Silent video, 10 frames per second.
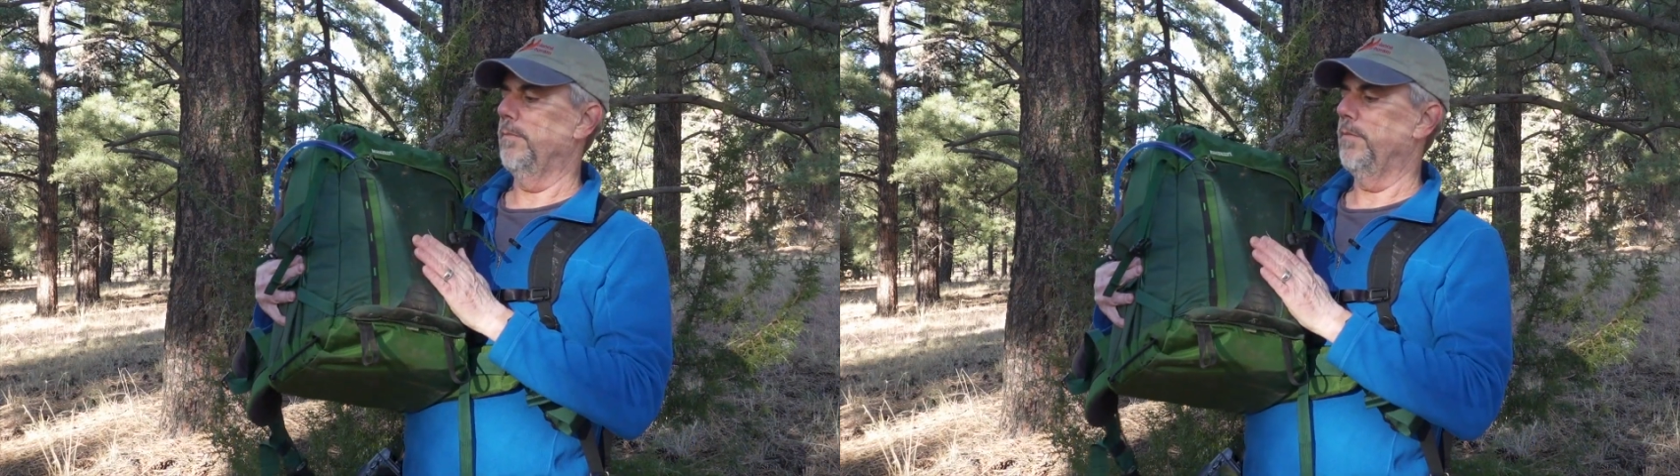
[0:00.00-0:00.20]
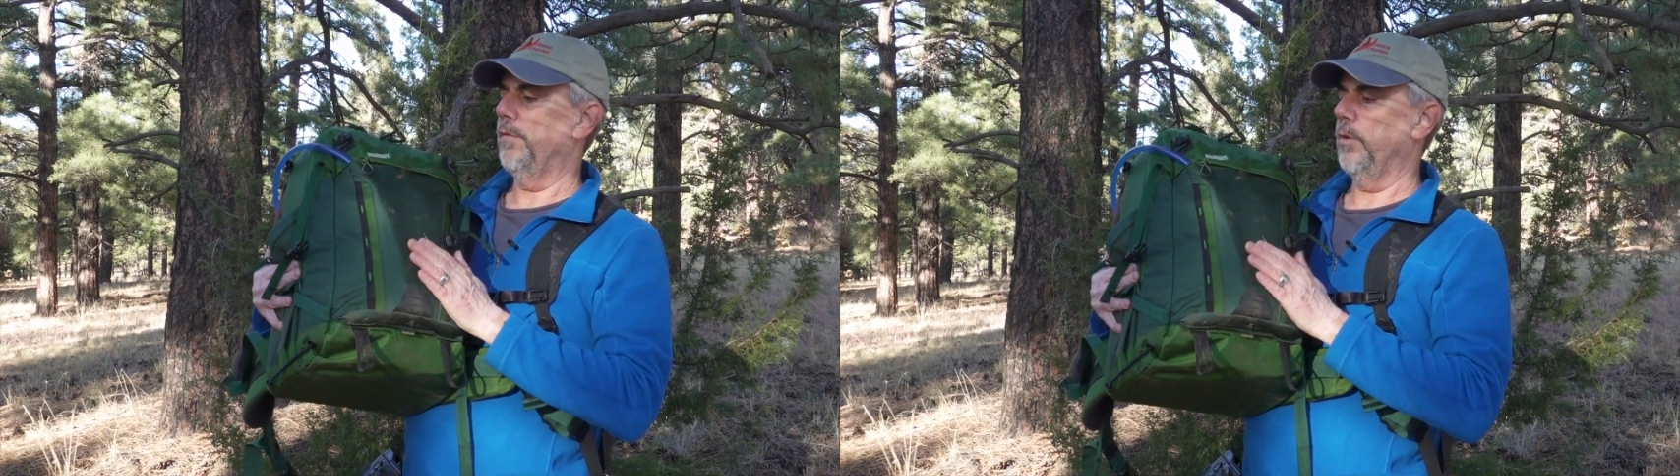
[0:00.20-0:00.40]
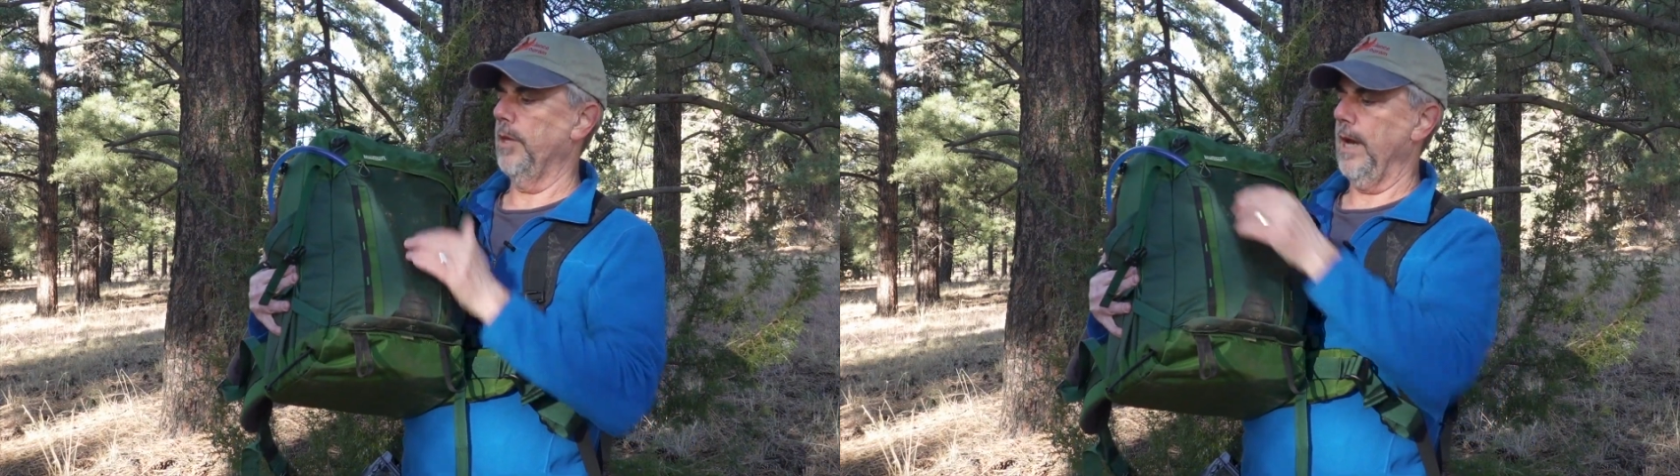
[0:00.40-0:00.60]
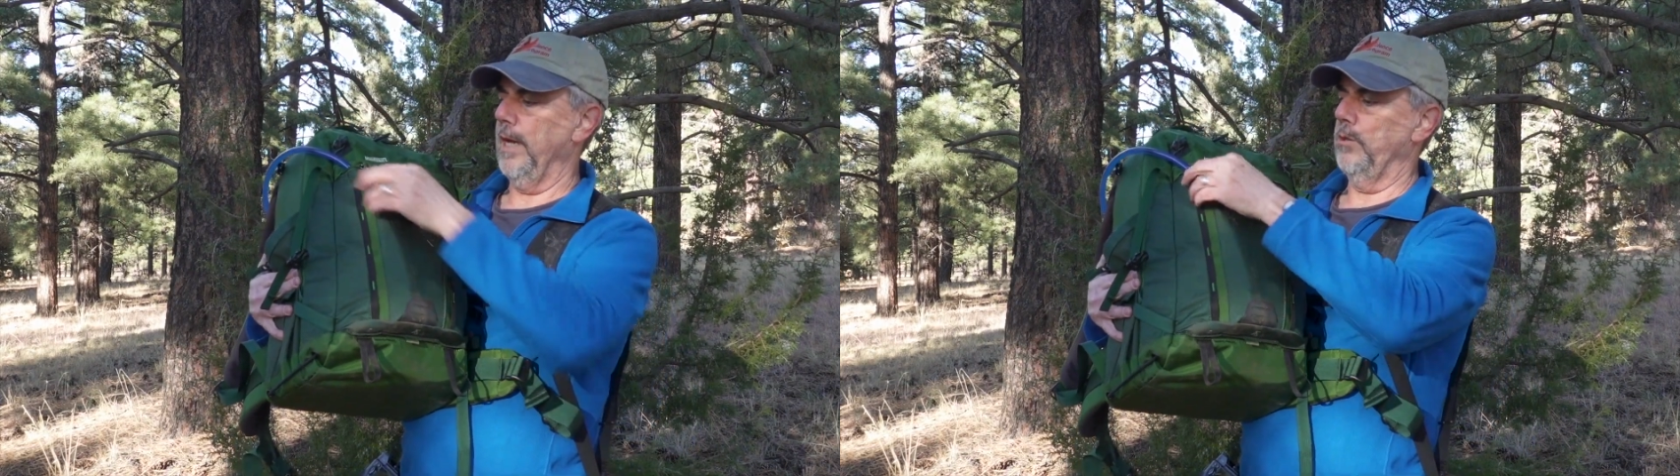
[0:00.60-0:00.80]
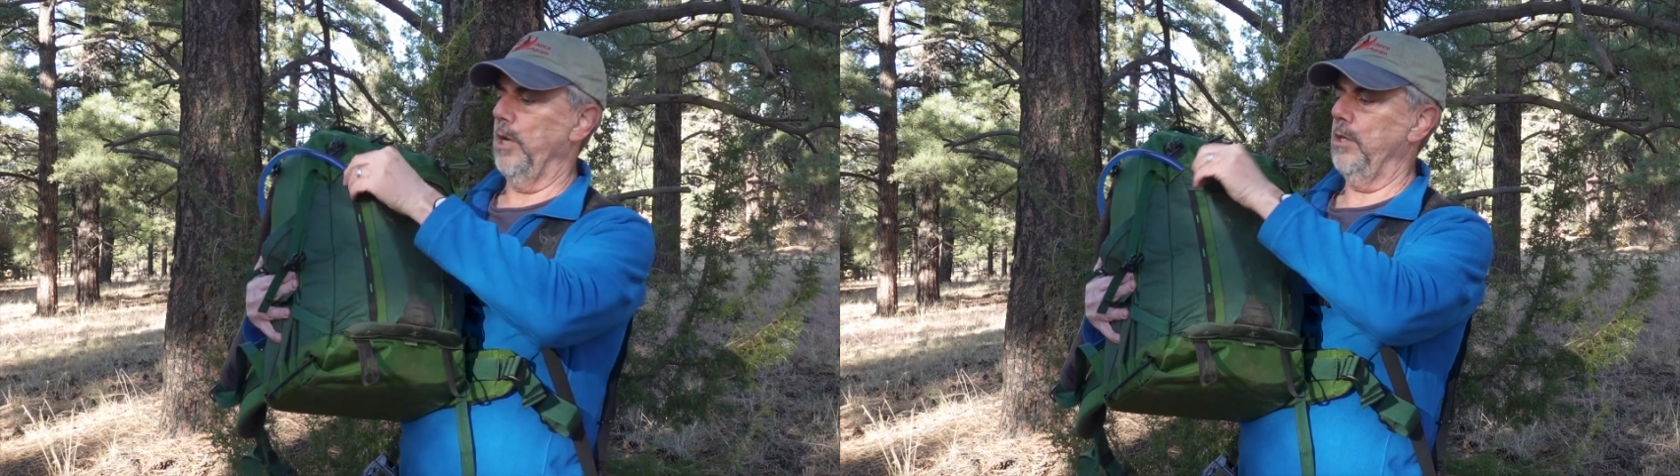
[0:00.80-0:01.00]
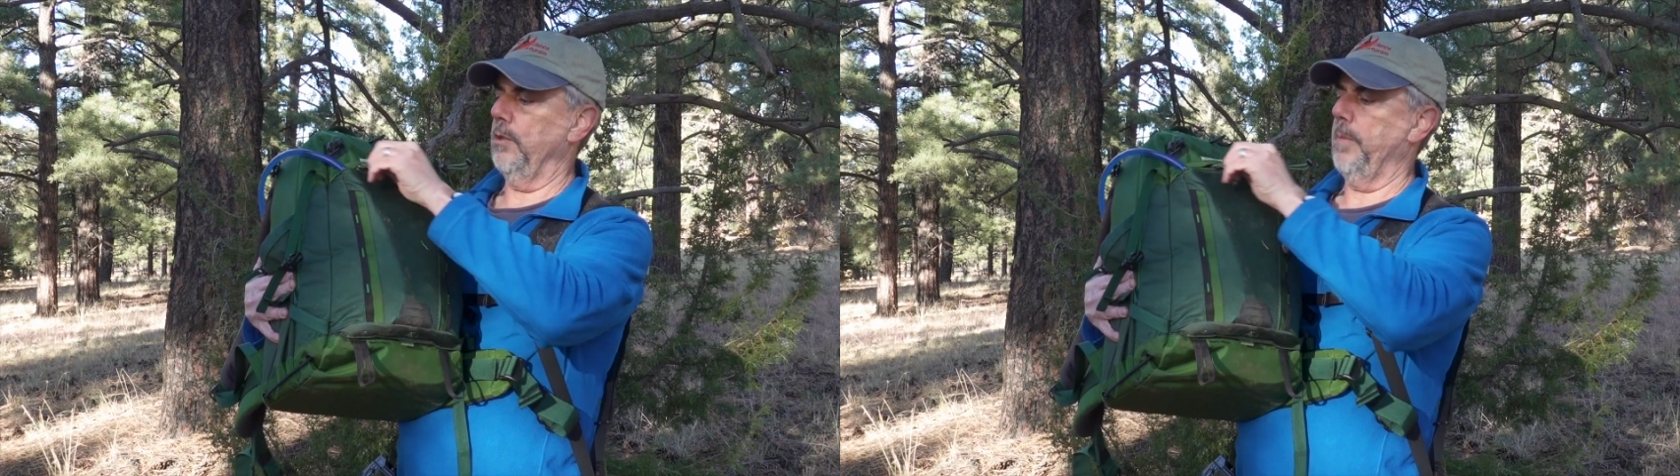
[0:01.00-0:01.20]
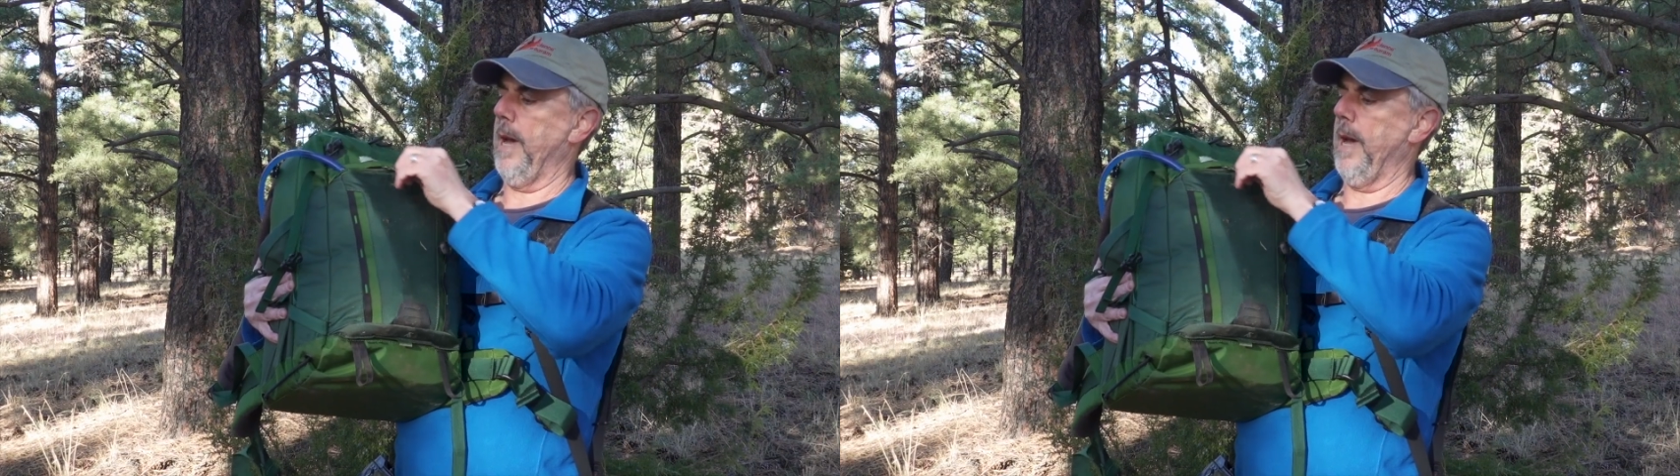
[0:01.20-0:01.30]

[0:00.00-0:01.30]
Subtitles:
for the hydration